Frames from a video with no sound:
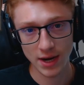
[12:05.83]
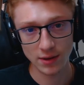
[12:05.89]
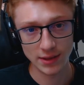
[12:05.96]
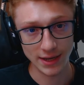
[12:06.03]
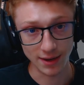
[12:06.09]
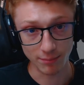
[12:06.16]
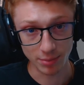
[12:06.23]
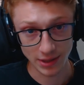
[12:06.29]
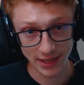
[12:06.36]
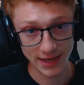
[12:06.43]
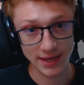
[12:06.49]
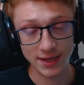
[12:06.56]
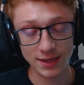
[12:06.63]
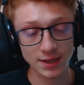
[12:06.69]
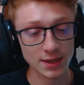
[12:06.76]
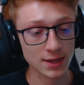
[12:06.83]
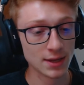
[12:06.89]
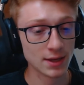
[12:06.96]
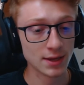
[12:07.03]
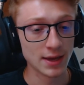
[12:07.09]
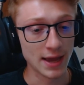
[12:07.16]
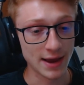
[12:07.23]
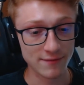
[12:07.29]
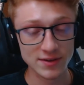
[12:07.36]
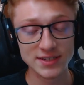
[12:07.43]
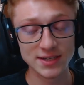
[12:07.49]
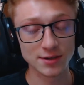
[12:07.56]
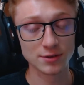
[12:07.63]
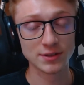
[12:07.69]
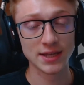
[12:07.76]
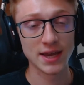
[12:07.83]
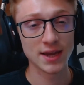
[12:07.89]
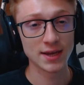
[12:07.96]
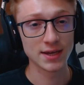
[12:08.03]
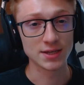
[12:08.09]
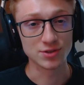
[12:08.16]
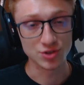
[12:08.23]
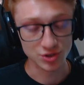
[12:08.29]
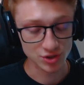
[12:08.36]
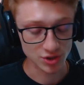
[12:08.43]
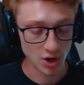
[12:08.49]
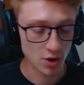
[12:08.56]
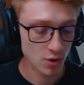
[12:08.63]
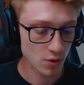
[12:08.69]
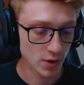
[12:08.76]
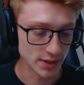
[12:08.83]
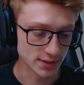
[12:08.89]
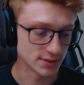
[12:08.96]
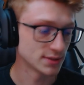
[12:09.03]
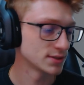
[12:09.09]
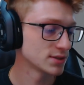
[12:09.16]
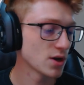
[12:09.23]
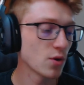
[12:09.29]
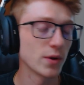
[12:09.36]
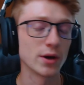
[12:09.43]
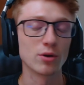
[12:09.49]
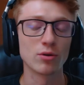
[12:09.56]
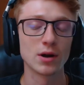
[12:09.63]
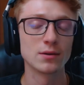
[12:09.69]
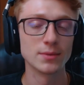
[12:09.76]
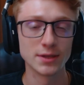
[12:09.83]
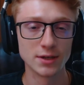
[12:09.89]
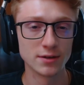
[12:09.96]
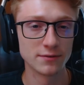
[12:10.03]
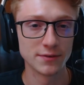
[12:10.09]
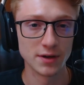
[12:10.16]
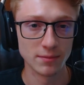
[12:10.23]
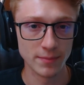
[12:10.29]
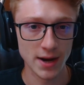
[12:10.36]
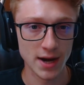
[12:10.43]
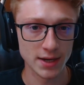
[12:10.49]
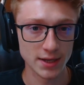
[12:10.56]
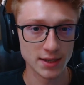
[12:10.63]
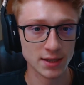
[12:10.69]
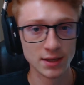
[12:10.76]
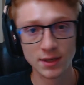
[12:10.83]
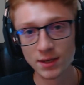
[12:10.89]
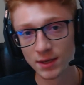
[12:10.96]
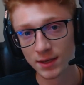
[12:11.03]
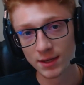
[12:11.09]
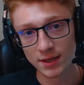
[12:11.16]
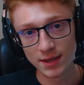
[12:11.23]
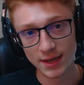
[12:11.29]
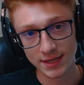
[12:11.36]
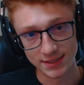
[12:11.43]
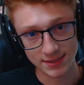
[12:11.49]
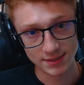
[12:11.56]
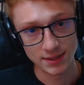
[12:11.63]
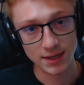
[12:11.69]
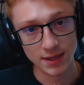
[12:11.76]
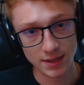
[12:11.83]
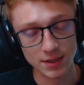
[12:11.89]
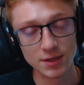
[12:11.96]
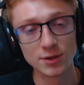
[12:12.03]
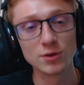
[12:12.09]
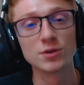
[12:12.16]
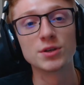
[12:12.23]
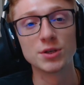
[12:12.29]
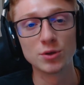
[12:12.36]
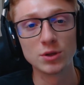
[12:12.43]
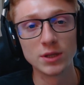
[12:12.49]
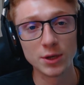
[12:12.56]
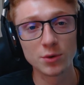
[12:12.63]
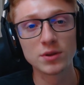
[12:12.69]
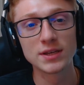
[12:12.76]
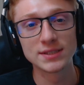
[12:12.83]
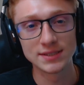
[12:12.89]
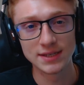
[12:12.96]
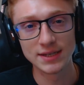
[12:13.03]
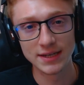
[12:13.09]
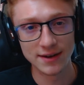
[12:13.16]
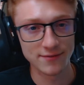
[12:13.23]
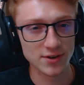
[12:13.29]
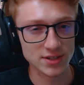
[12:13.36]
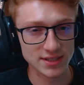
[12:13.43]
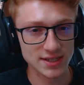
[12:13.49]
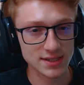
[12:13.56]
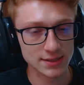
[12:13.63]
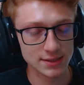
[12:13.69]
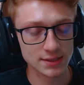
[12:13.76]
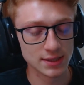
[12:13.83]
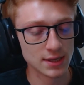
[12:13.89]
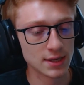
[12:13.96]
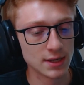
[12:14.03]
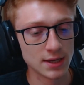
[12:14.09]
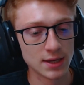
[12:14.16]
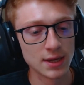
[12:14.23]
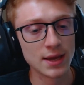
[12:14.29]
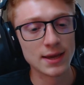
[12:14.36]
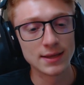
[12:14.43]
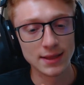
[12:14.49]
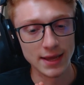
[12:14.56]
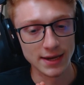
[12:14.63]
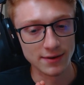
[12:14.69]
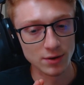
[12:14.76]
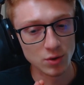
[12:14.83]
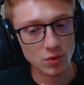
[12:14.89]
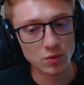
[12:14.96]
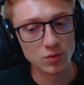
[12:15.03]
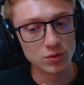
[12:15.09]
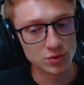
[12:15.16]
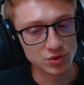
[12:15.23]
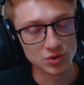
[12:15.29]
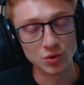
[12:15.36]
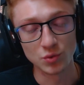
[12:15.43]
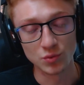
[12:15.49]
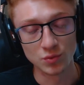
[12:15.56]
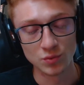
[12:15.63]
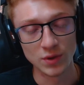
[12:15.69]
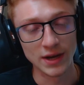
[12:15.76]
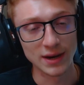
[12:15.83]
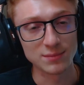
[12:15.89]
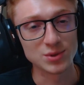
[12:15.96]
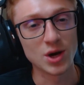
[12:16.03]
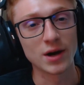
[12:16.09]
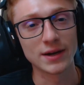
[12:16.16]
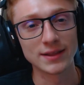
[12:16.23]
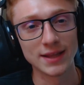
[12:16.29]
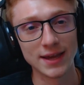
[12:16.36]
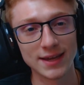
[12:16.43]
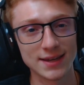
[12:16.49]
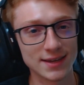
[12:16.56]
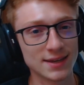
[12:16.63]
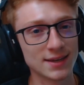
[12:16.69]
like a plank every single day is so incredibly good for your body. You'll literally see differences like soon. Like I'm talking like